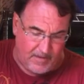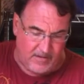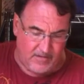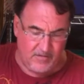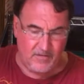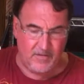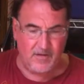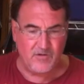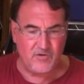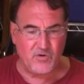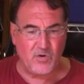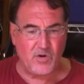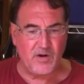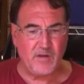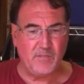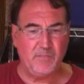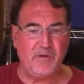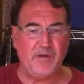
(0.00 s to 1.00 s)
into the
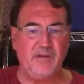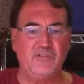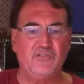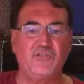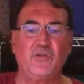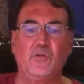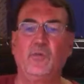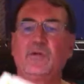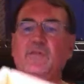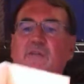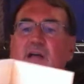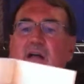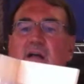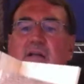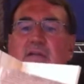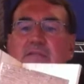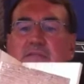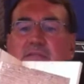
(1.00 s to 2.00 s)
adjoining piece, so we've
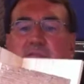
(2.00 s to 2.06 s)
got